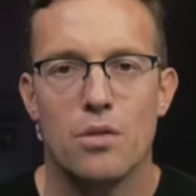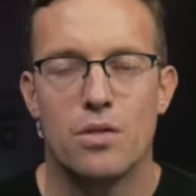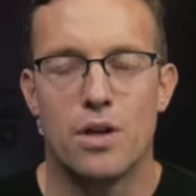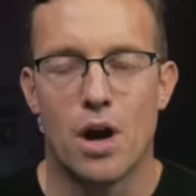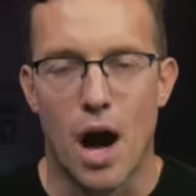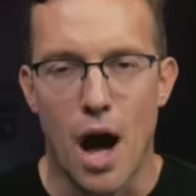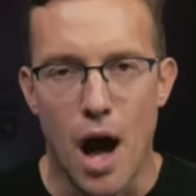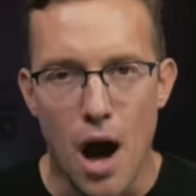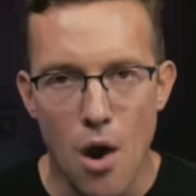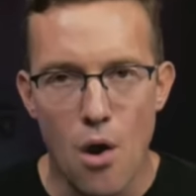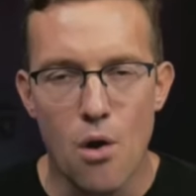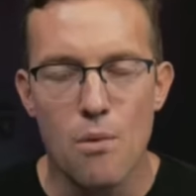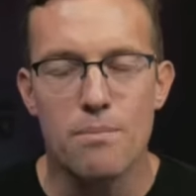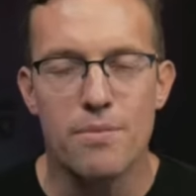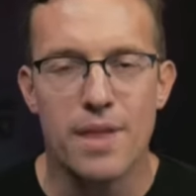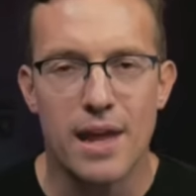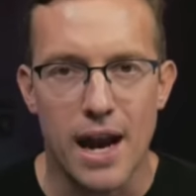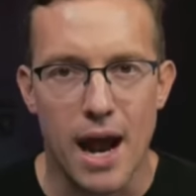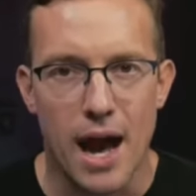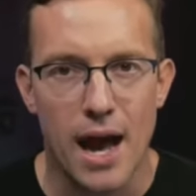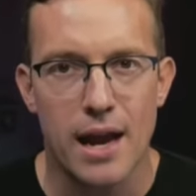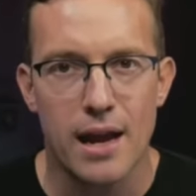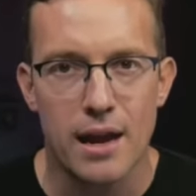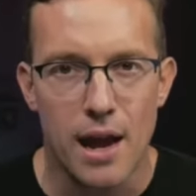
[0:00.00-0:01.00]
the home
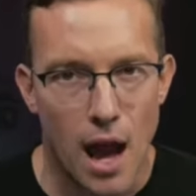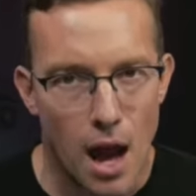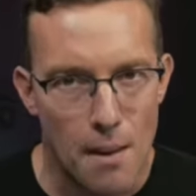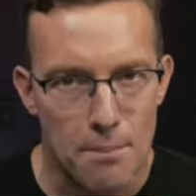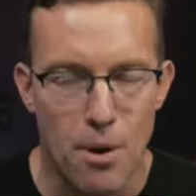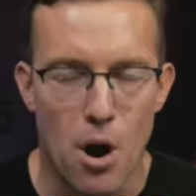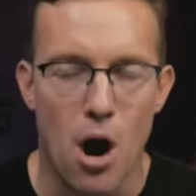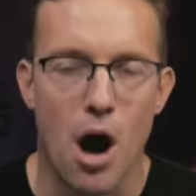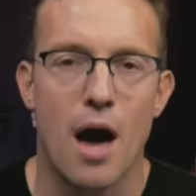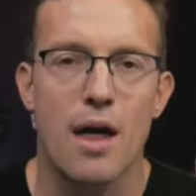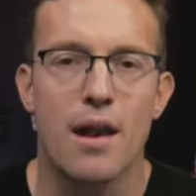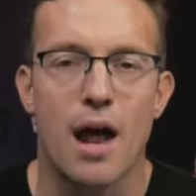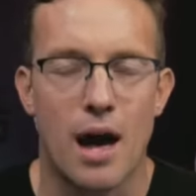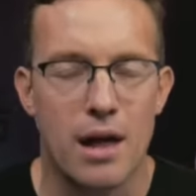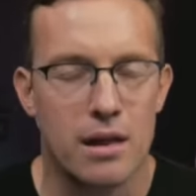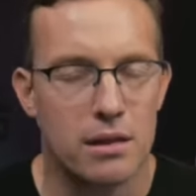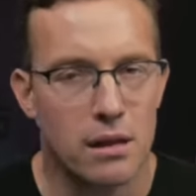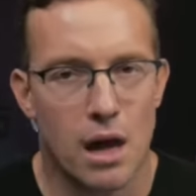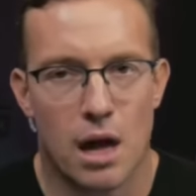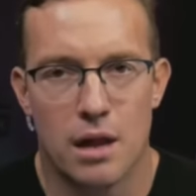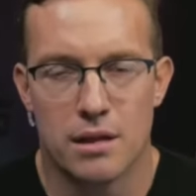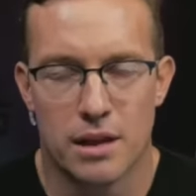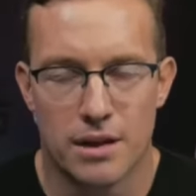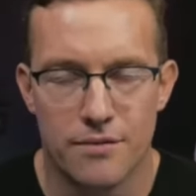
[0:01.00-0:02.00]
that I bought
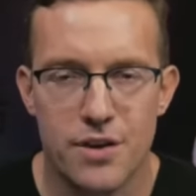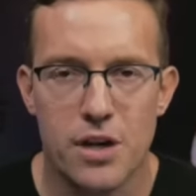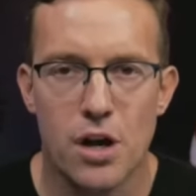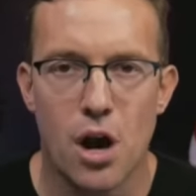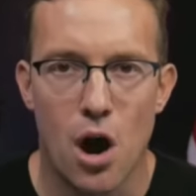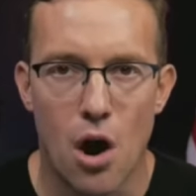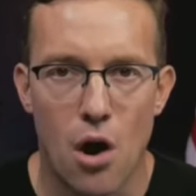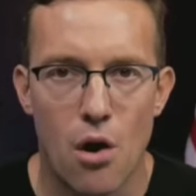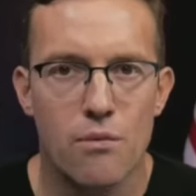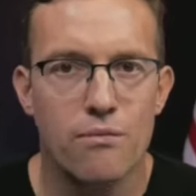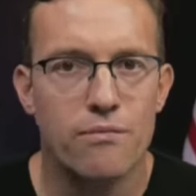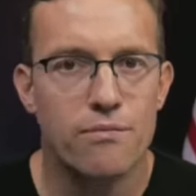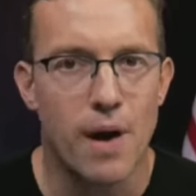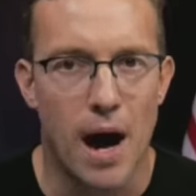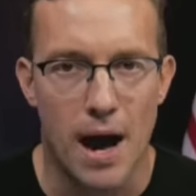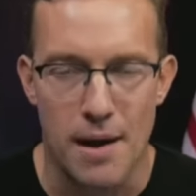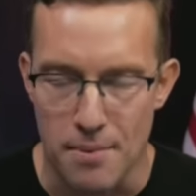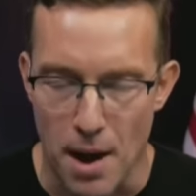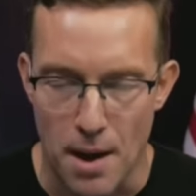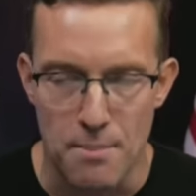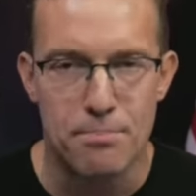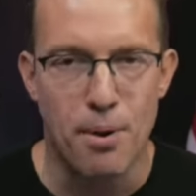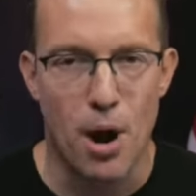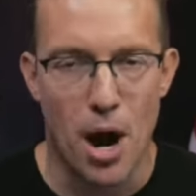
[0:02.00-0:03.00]

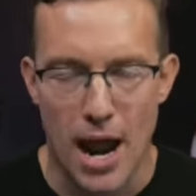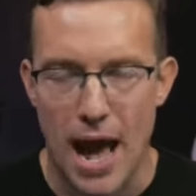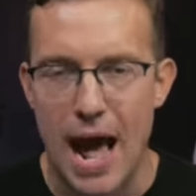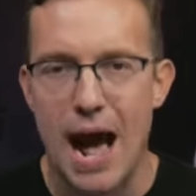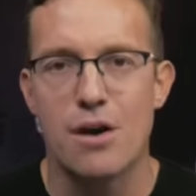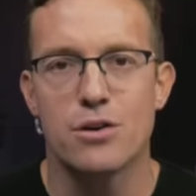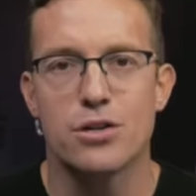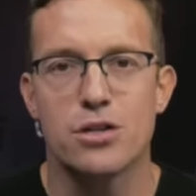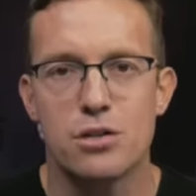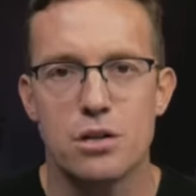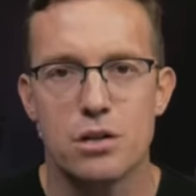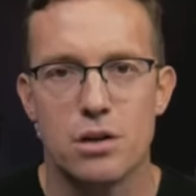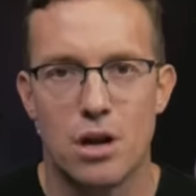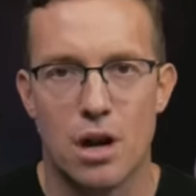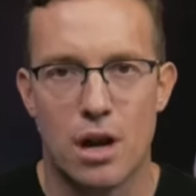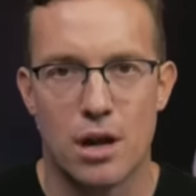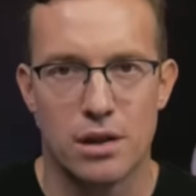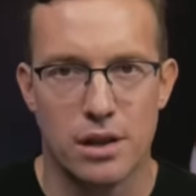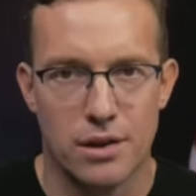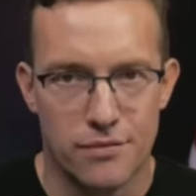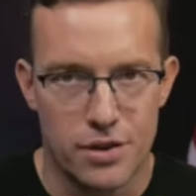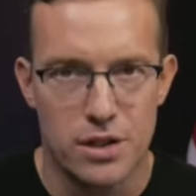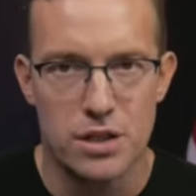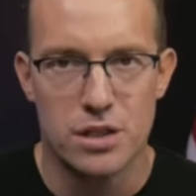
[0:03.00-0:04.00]
a house and
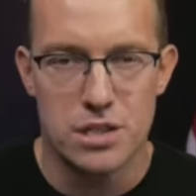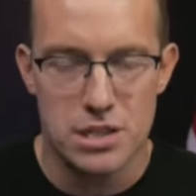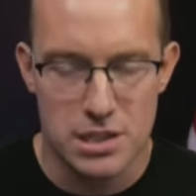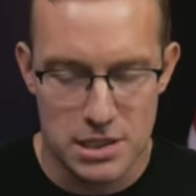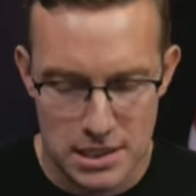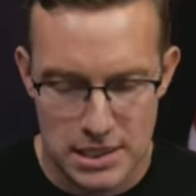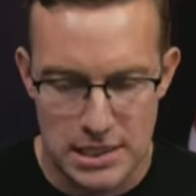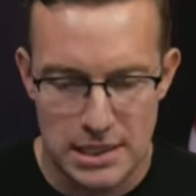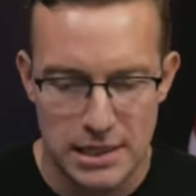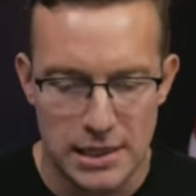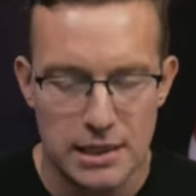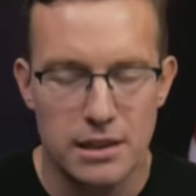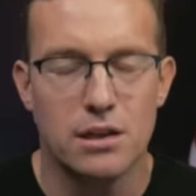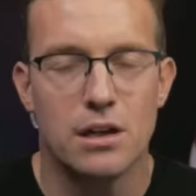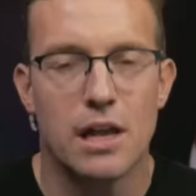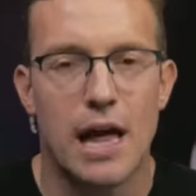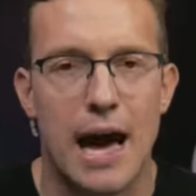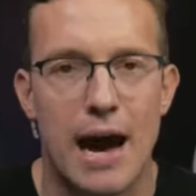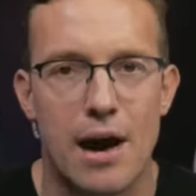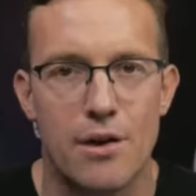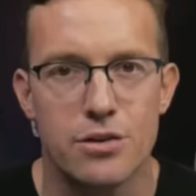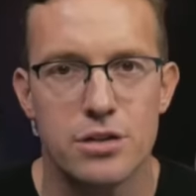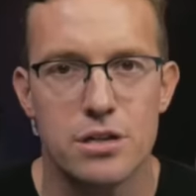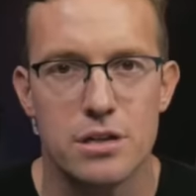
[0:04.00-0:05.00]
I lived in this teeny little
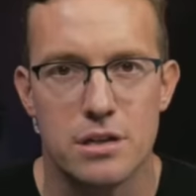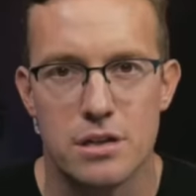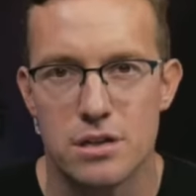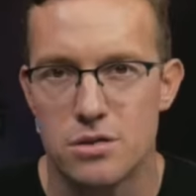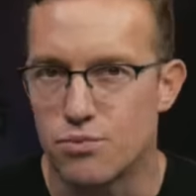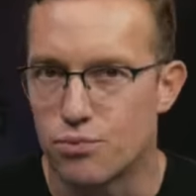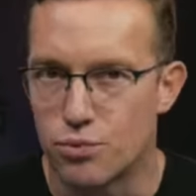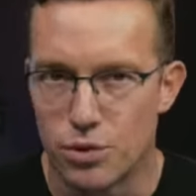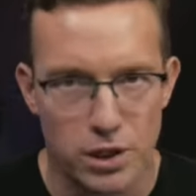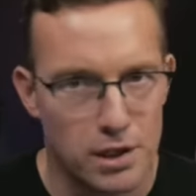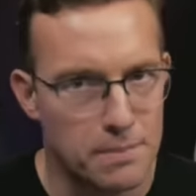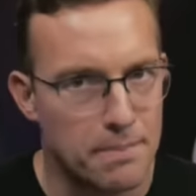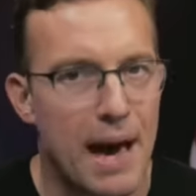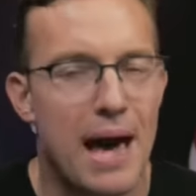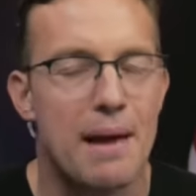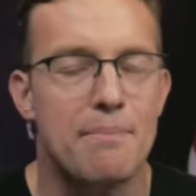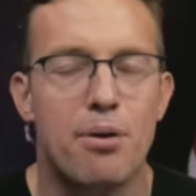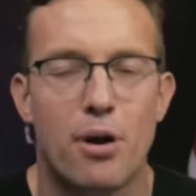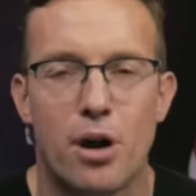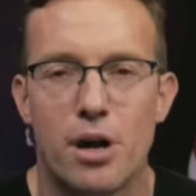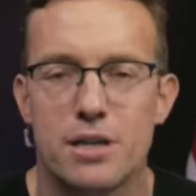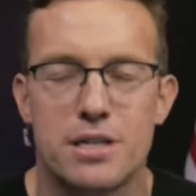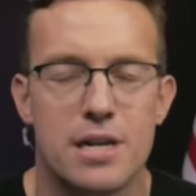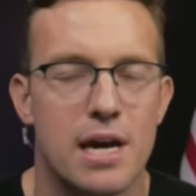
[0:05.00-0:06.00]
house in this really
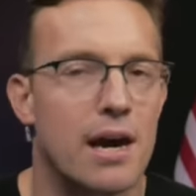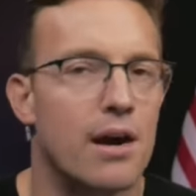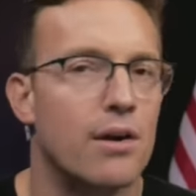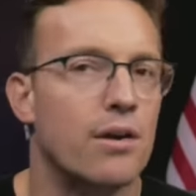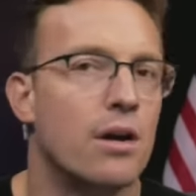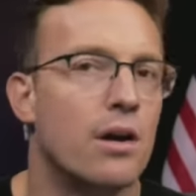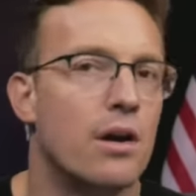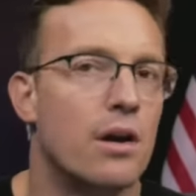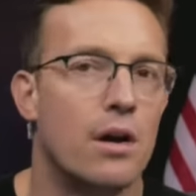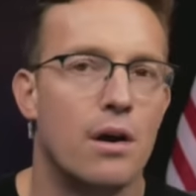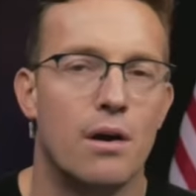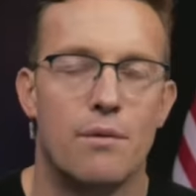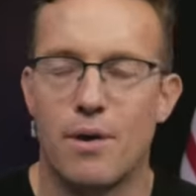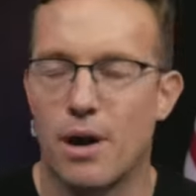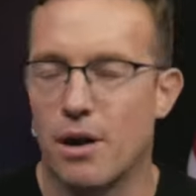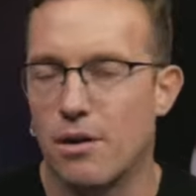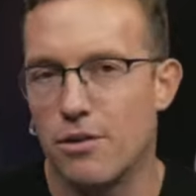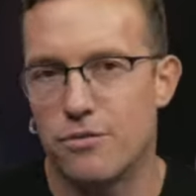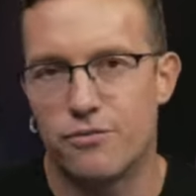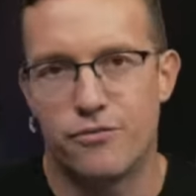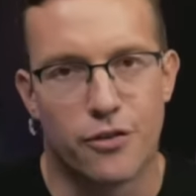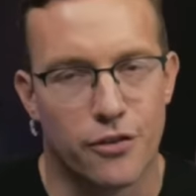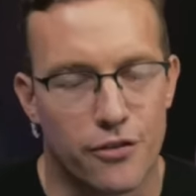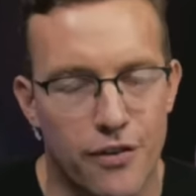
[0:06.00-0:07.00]
bad part of town
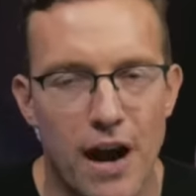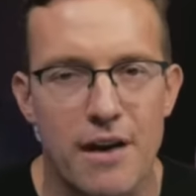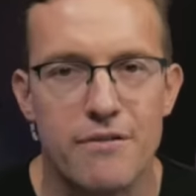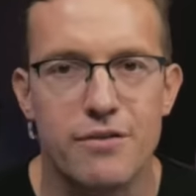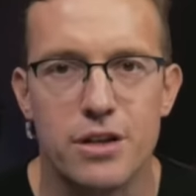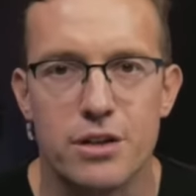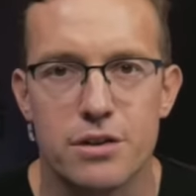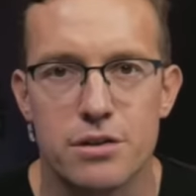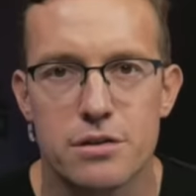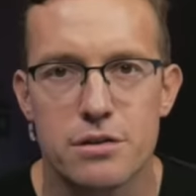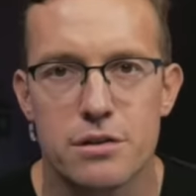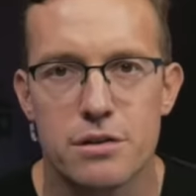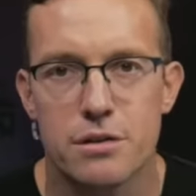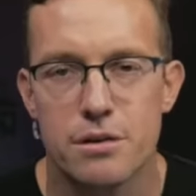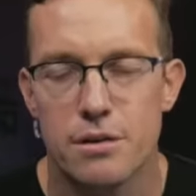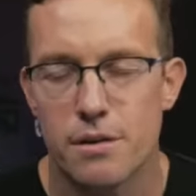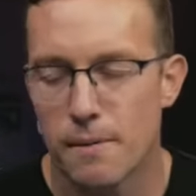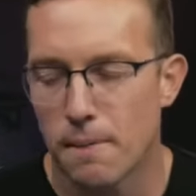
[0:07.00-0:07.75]
for 5 years.